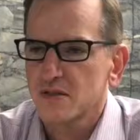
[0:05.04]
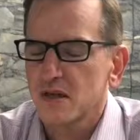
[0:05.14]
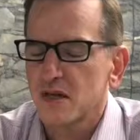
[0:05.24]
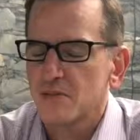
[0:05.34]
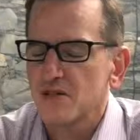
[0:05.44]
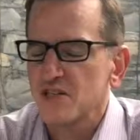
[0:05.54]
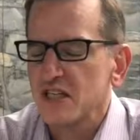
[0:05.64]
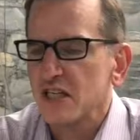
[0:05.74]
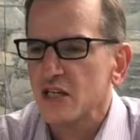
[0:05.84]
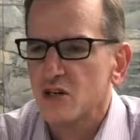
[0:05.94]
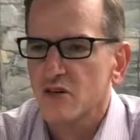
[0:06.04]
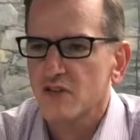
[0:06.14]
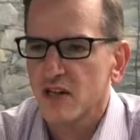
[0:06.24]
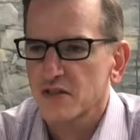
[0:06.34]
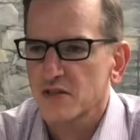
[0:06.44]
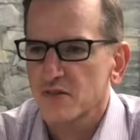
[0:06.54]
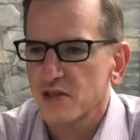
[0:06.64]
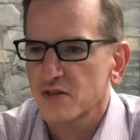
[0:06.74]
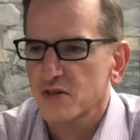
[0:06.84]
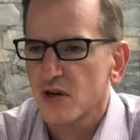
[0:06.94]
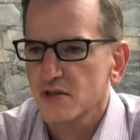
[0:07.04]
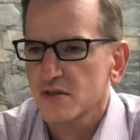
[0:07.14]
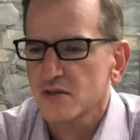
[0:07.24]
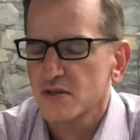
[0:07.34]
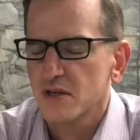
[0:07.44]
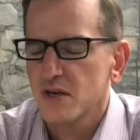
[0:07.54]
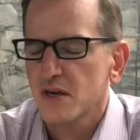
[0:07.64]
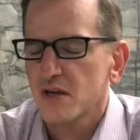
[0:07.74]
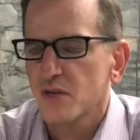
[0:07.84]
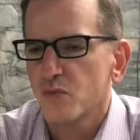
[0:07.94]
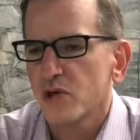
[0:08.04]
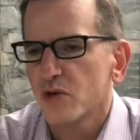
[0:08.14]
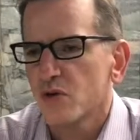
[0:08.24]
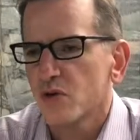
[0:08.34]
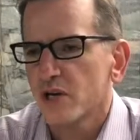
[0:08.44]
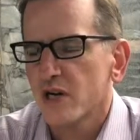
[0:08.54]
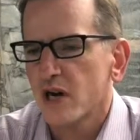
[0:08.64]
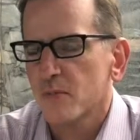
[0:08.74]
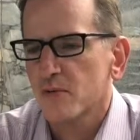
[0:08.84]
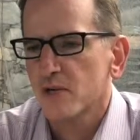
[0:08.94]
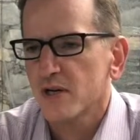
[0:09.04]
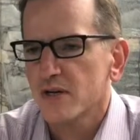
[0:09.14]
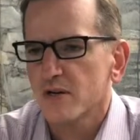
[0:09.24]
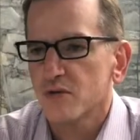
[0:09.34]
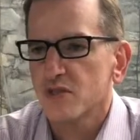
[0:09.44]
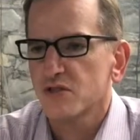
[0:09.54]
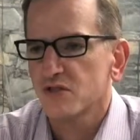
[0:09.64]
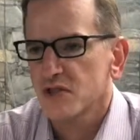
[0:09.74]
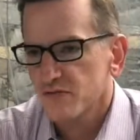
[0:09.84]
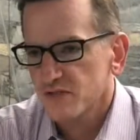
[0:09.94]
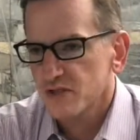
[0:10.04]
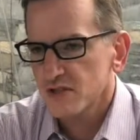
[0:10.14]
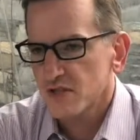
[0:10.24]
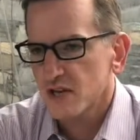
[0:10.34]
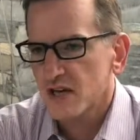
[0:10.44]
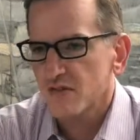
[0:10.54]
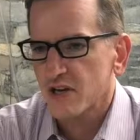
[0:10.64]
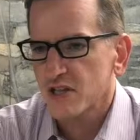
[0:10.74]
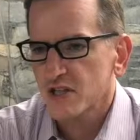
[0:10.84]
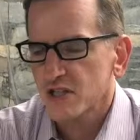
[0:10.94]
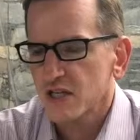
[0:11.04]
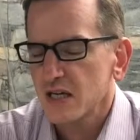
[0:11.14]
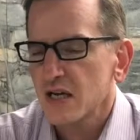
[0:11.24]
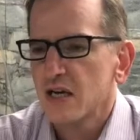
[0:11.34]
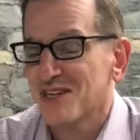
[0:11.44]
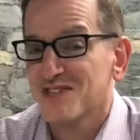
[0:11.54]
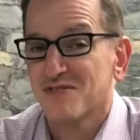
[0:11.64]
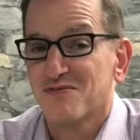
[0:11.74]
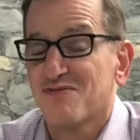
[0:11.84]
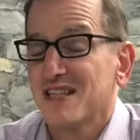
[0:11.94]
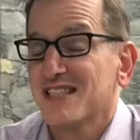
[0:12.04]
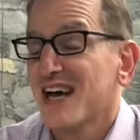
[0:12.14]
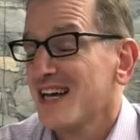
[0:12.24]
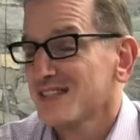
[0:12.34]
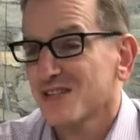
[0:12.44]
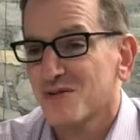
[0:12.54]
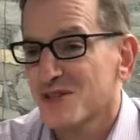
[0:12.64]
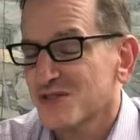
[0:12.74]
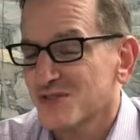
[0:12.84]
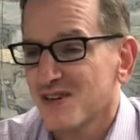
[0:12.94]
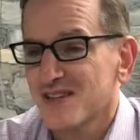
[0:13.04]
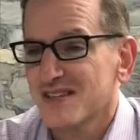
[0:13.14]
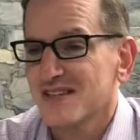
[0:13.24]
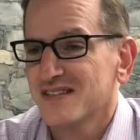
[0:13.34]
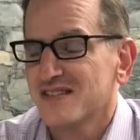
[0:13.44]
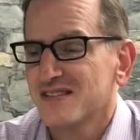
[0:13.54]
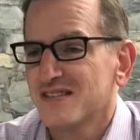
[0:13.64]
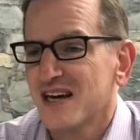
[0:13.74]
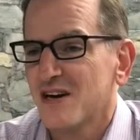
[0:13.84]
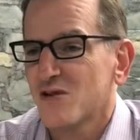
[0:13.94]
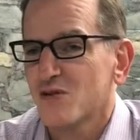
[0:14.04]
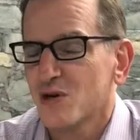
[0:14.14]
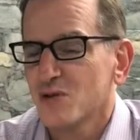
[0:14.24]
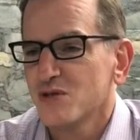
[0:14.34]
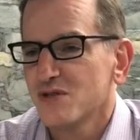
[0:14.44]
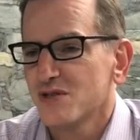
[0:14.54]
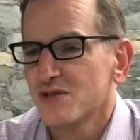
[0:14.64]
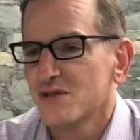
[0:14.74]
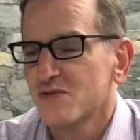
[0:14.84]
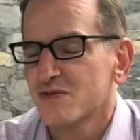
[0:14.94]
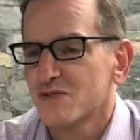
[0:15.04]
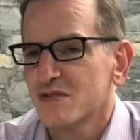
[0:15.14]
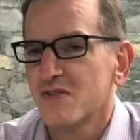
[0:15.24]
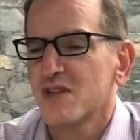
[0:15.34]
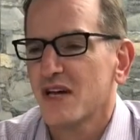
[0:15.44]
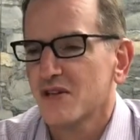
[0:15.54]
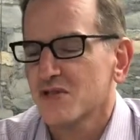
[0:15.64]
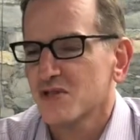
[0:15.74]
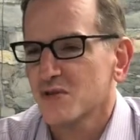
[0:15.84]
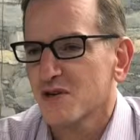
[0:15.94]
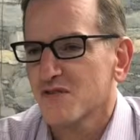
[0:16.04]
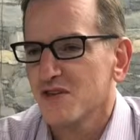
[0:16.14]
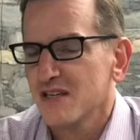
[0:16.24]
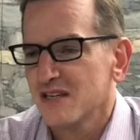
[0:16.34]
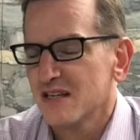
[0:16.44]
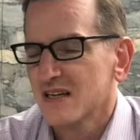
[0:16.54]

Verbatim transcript: I'm the CEO of Legacy Restaurants, and we own and operate the original Ninfa's on Navigation. It's a fantastic restaurant. It's now grown to over 7,000 square feet.